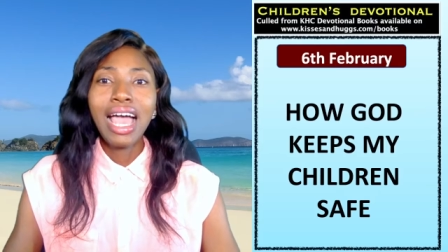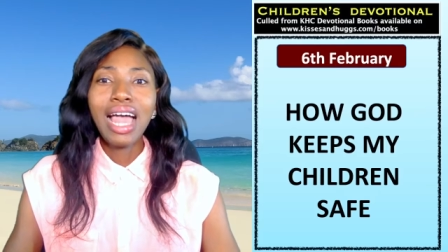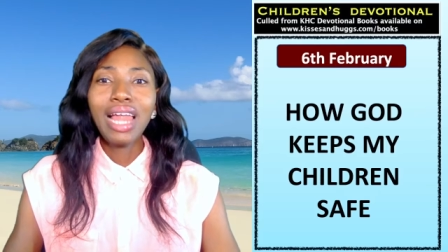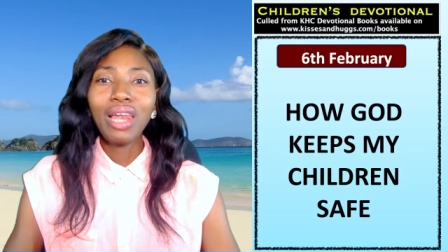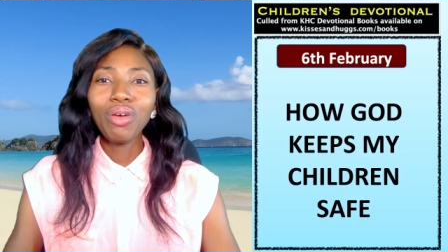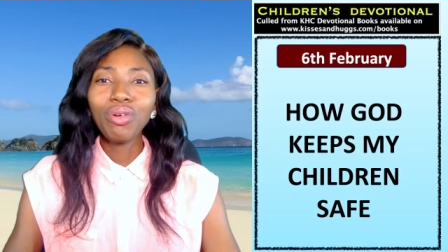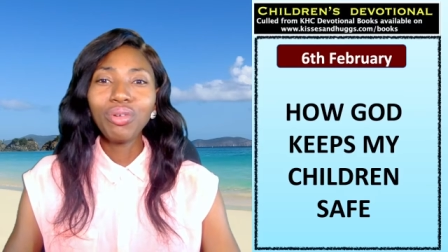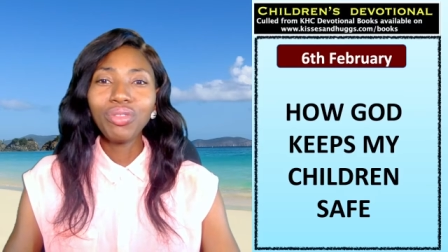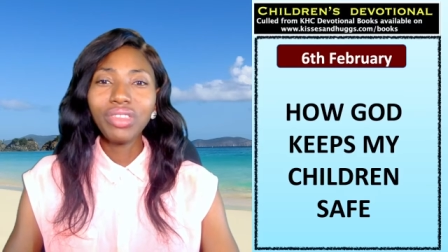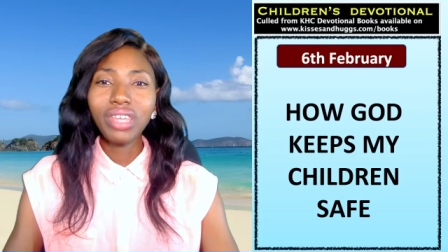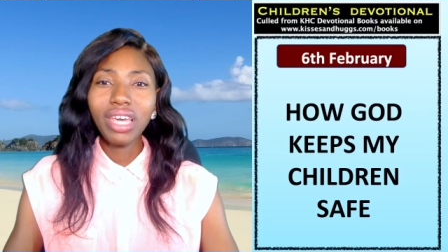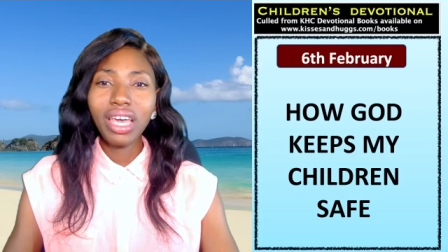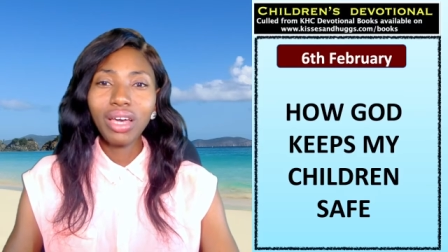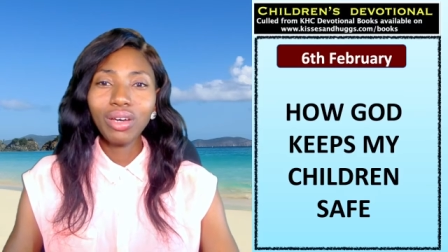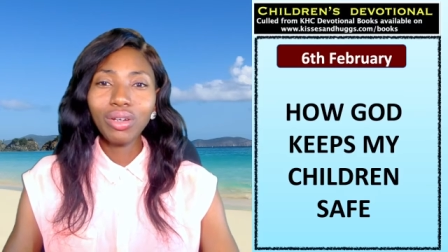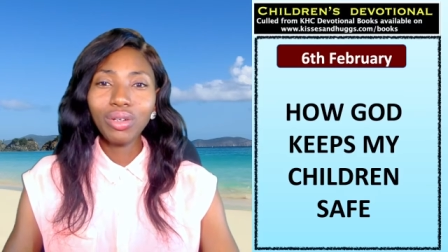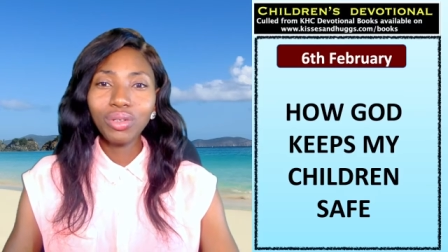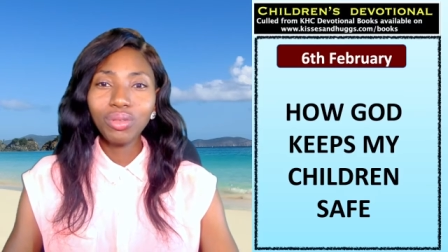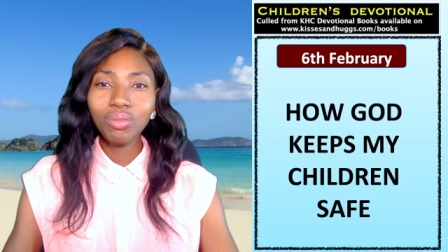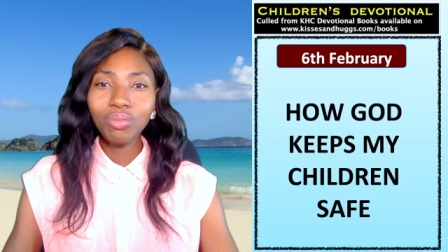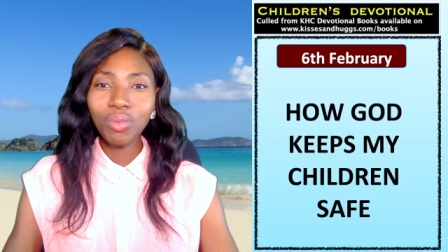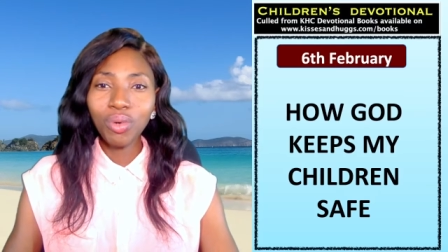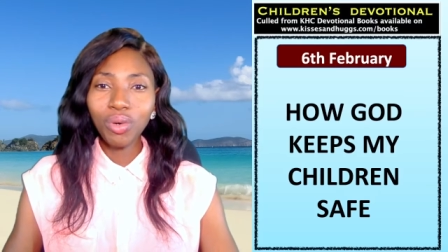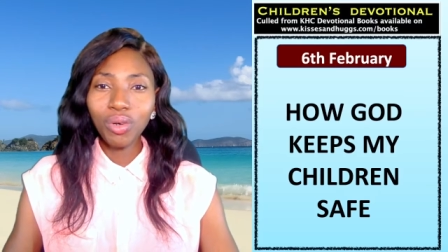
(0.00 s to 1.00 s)
Hello there,
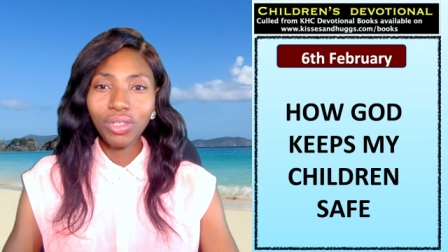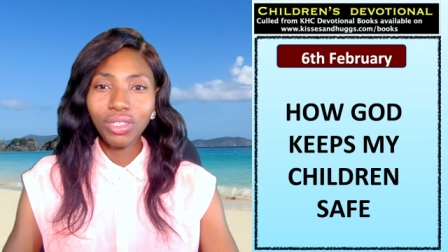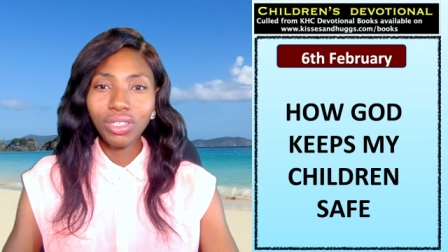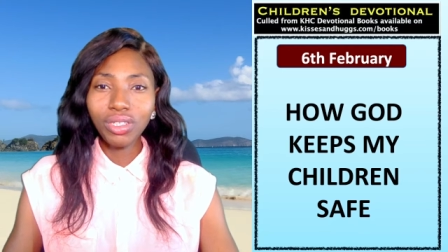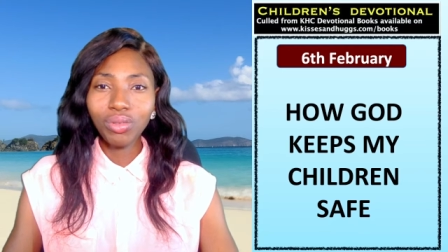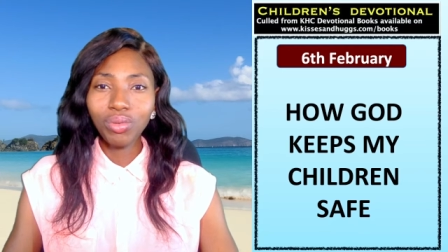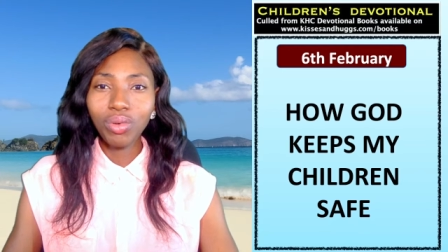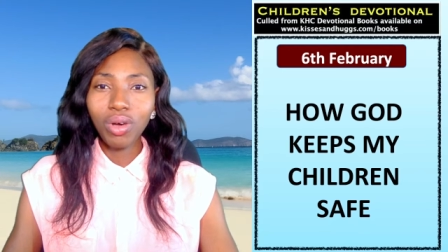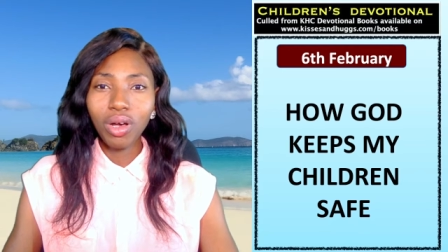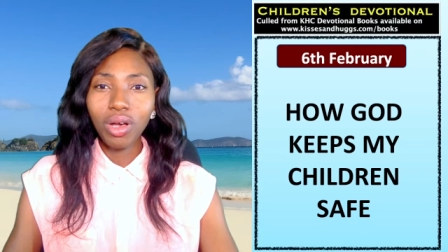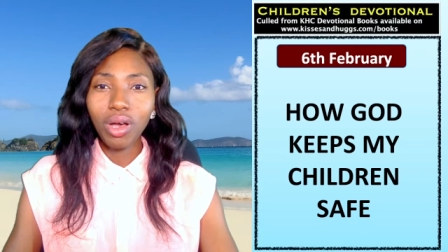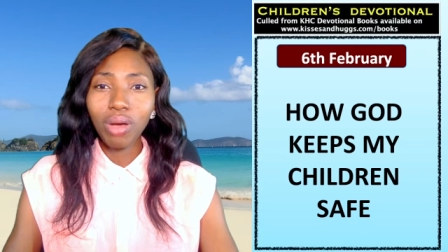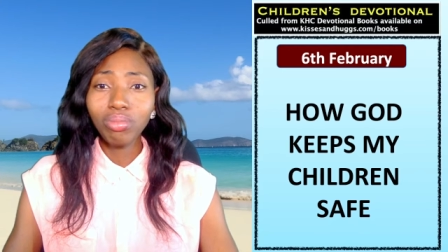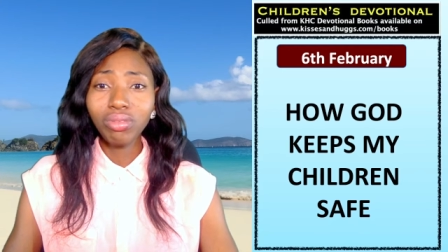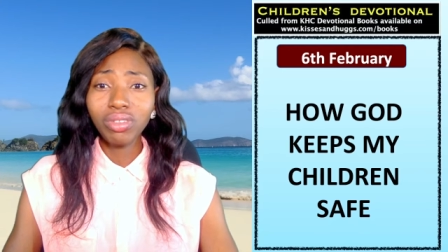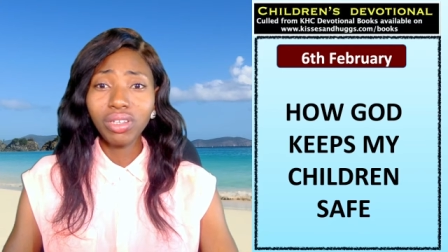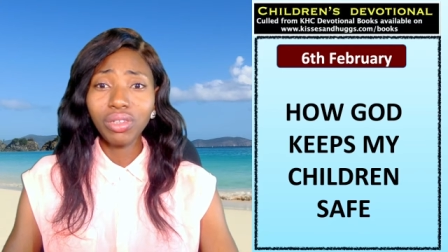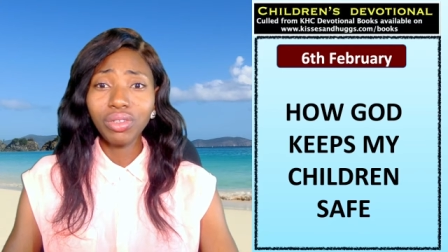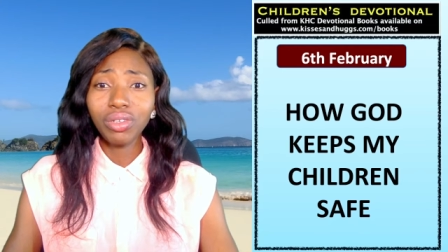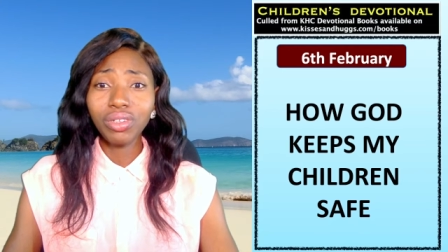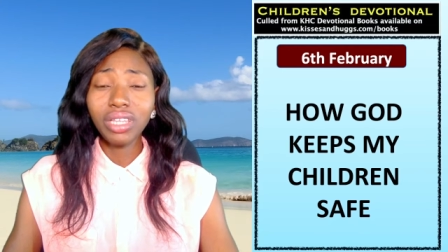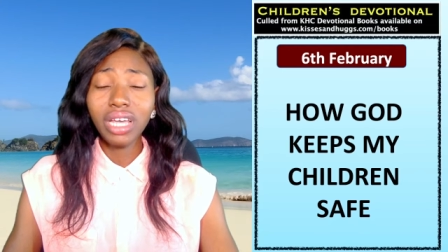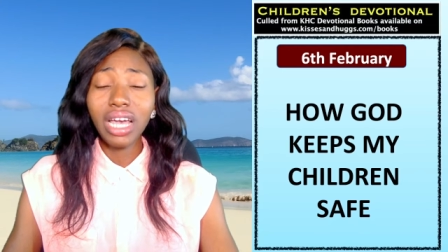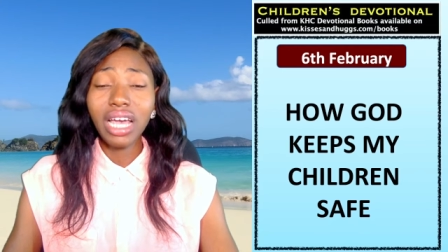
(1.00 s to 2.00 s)
good morning. Welcome to
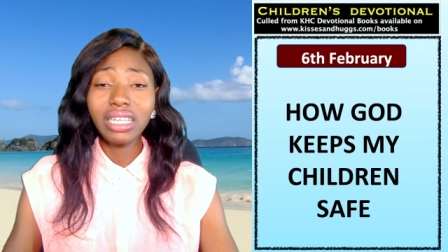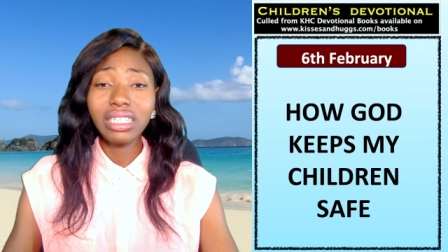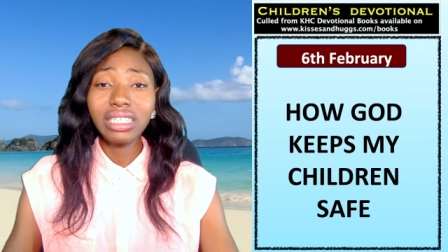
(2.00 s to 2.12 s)
another